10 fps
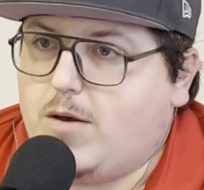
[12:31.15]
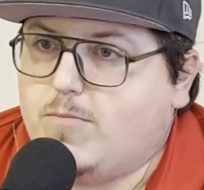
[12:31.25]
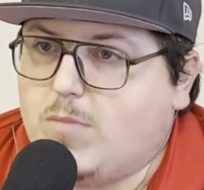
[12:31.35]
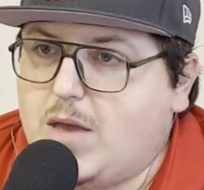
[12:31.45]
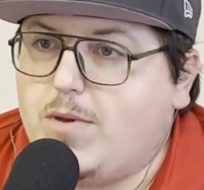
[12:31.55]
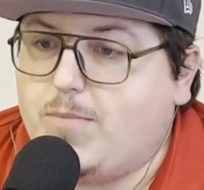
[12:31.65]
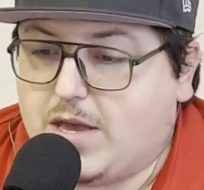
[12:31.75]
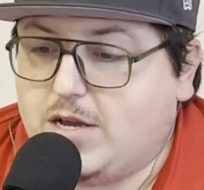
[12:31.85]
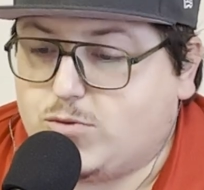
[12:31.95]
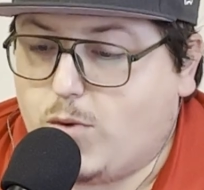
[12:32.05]
Maybe
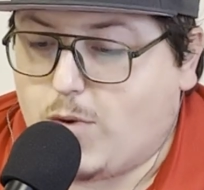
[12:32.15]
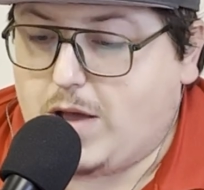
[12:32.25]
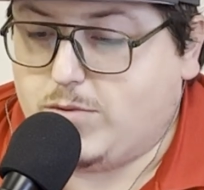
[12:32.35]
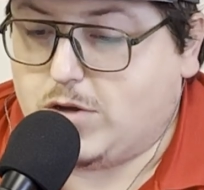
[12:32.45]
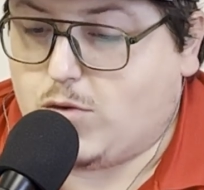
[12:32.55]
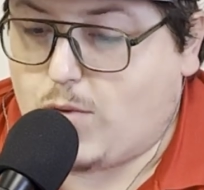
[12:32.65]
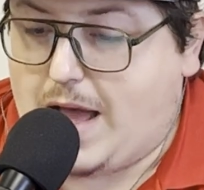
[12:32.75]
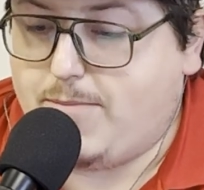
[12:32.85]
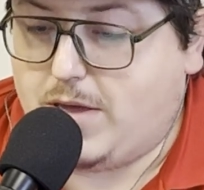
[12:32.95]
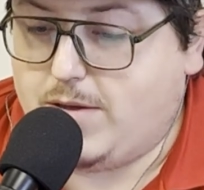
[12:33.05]
because we were able to
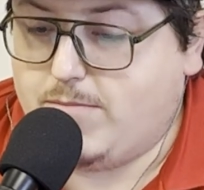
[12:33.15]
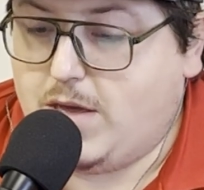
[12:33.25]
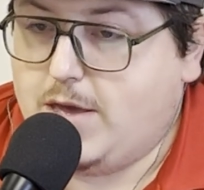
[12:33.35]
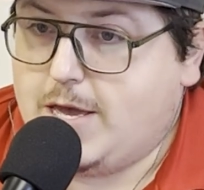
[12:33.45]
grab him